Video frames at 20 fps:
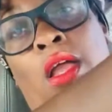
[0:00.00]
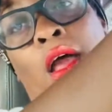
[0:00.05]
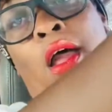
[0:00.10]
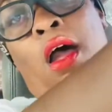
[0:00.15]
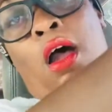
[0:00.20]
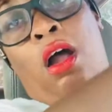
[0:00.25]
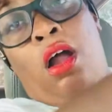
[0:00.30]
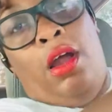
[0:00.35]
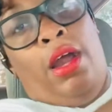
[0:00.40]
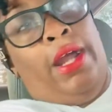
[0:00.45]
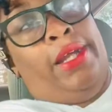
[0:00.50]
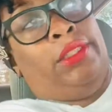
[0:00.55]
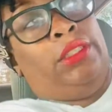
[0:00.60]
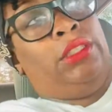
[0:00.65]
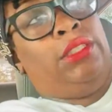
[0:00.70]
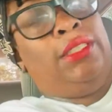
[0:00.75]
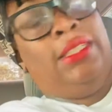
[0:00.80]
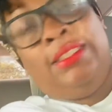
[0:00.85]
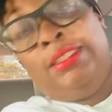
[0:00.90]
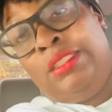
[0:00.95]
Alright,
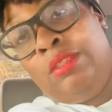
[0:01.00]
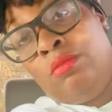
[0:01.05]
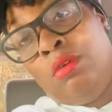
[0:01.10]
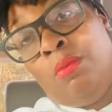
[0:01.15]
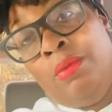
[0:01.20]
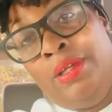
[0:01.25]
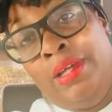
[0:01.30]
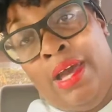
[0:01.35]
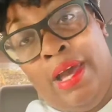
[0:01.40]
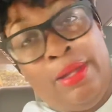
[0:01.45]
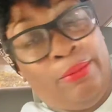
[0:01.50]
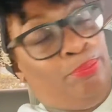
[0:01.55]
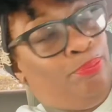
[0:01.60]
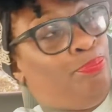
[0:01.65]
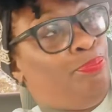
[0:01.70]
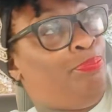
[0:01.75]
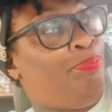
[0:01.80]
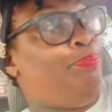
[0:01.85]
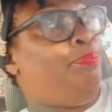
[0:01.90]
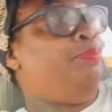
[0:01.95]
so let's see what we got.
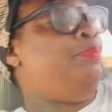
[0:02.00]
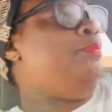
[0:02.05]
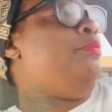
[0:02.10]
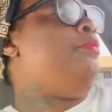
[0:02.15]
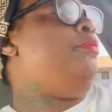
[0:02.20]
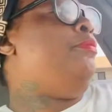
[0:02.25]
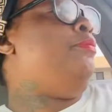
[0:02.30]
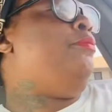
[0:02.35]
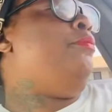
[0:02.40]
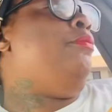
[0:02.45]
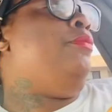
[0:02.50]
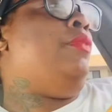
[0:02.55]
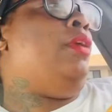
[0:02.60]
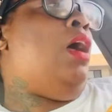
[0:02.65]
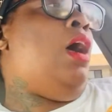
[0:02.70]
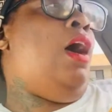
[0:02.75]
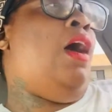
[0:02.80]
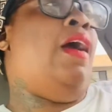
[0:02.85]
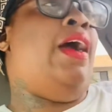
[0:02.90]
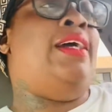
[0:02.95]

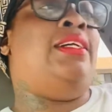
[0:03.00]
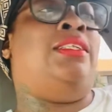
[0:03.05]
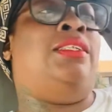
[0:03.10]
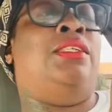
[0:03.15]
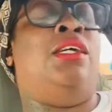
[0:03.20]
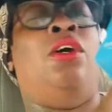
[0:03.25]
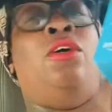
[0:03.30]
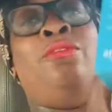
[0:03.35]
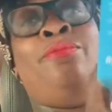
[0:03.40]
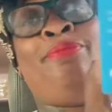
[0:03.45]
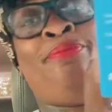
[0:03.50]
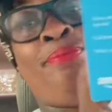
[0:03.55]
Alright, so